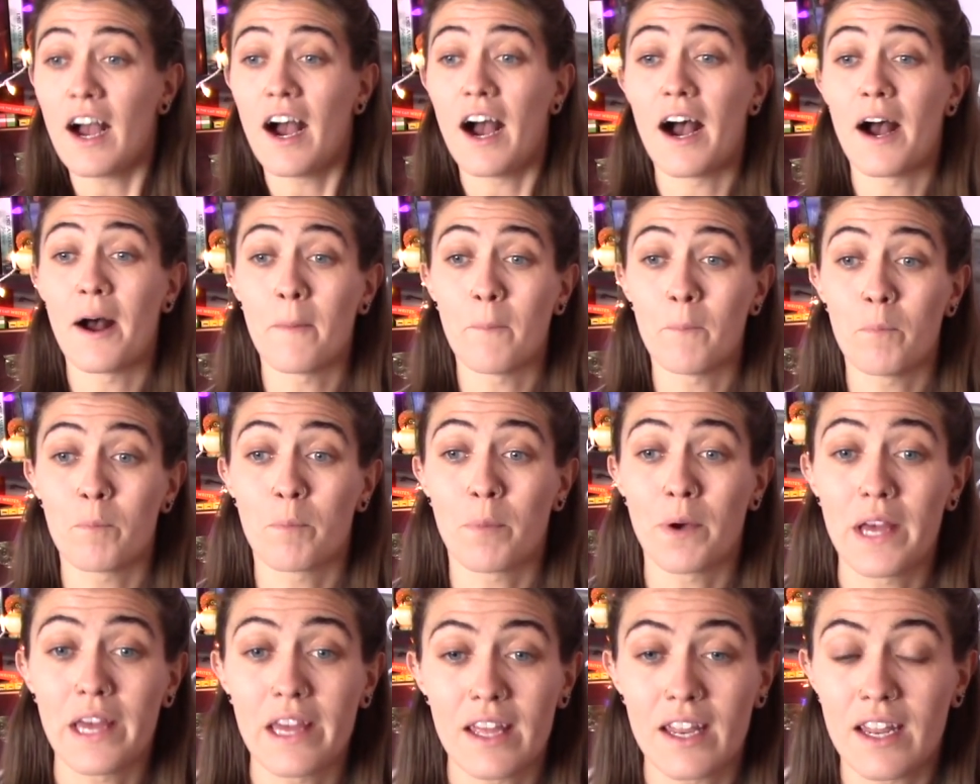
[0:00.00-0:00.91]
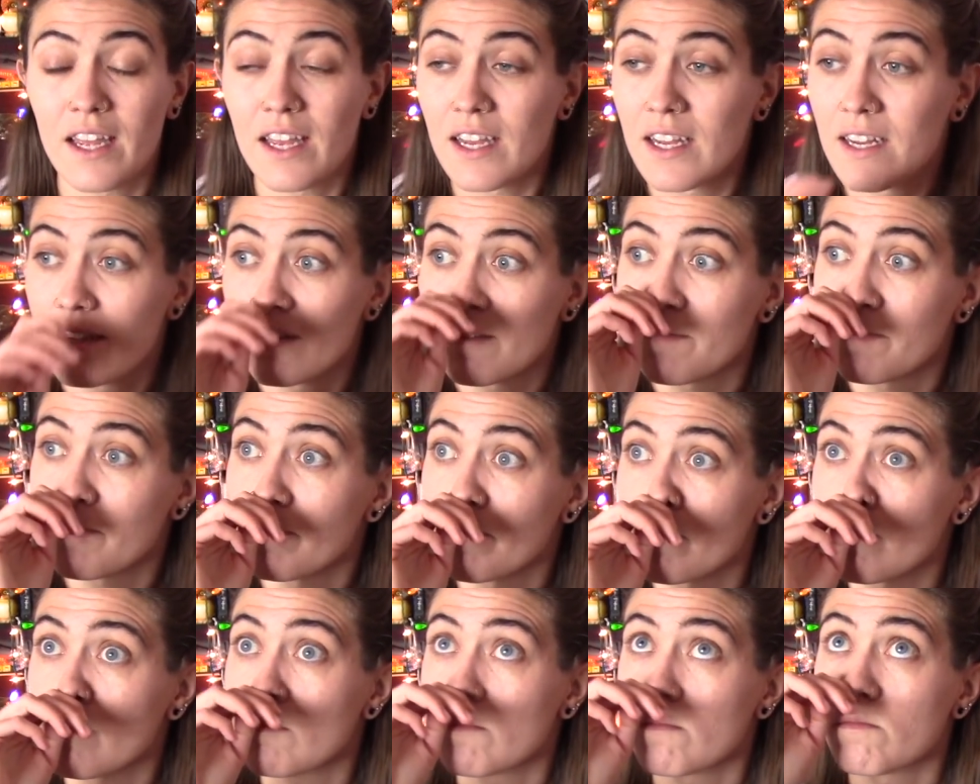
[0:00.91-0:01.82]
But
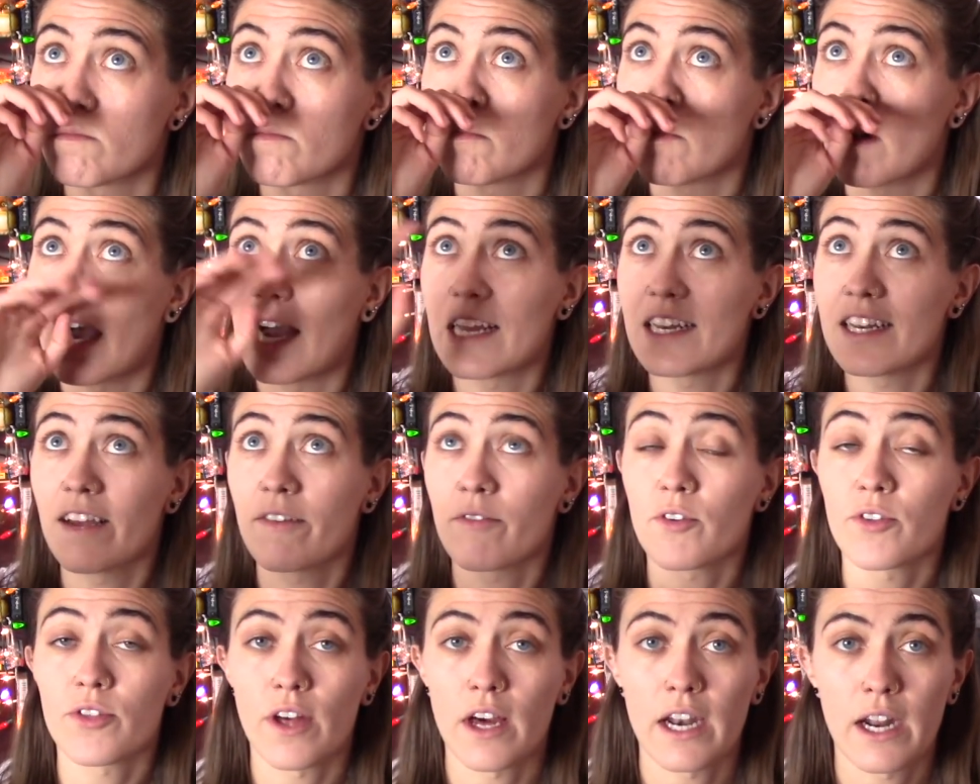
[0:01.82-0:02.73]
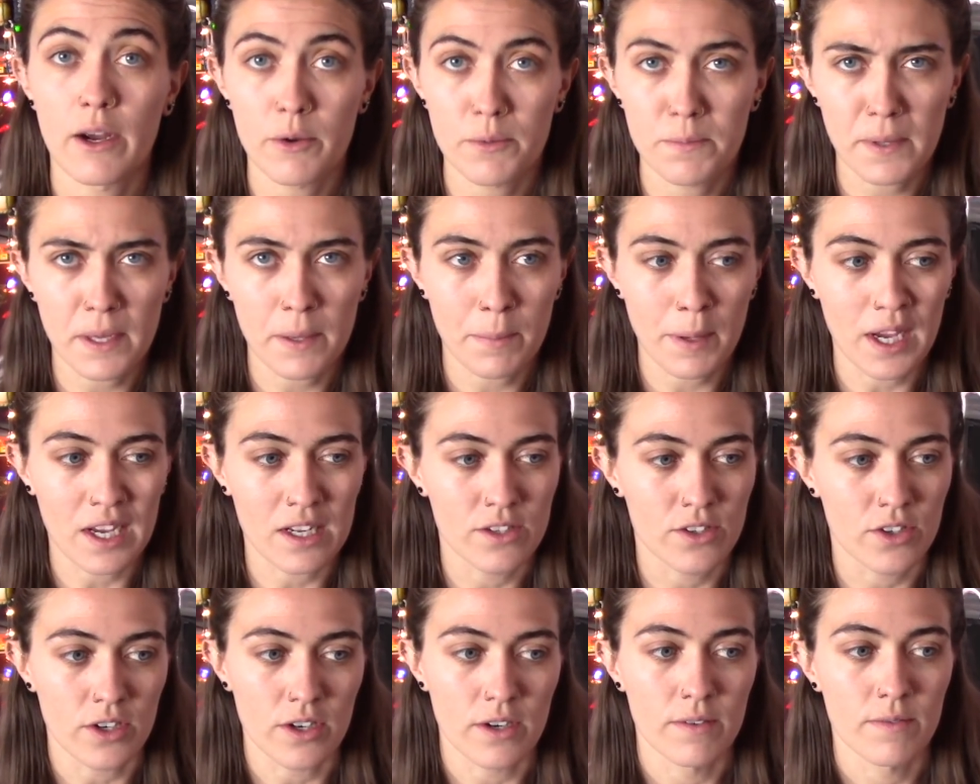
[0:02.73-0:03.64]
I never thought I would be a
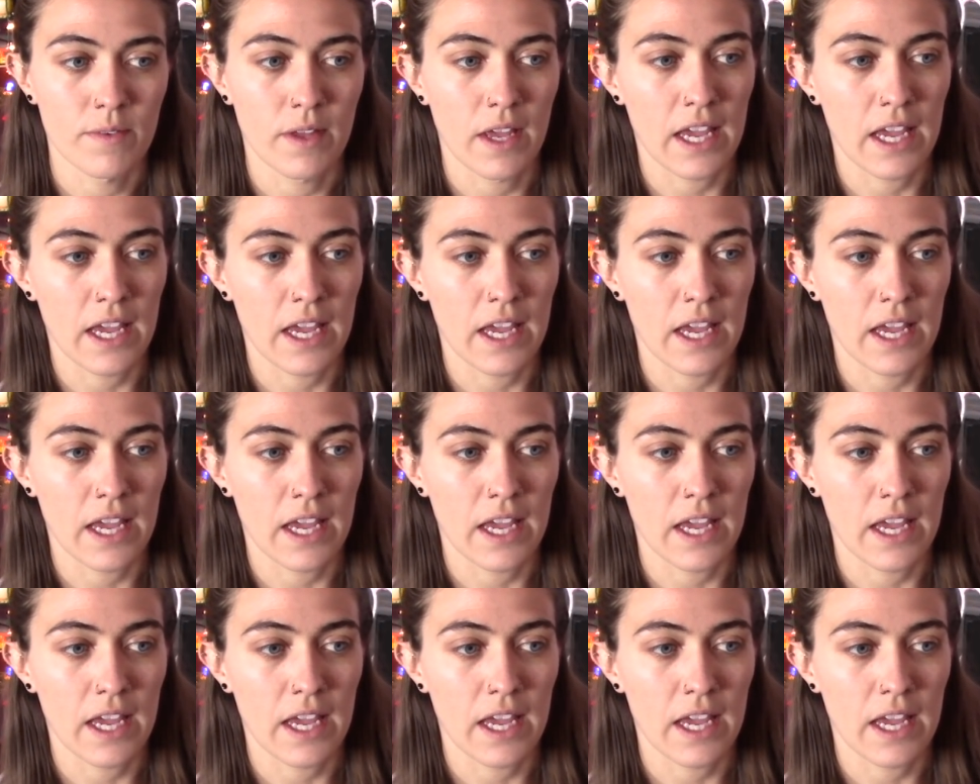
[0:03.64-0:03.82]
pantser.